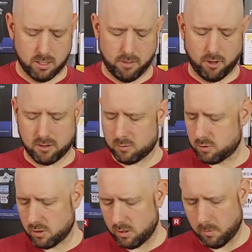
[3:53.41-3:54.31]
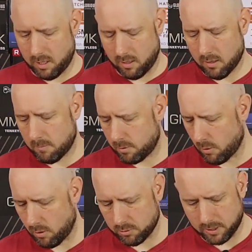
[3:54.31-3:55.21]
I thought this was going to be
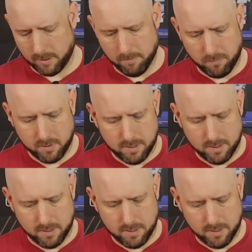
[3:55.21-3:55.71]
pro only.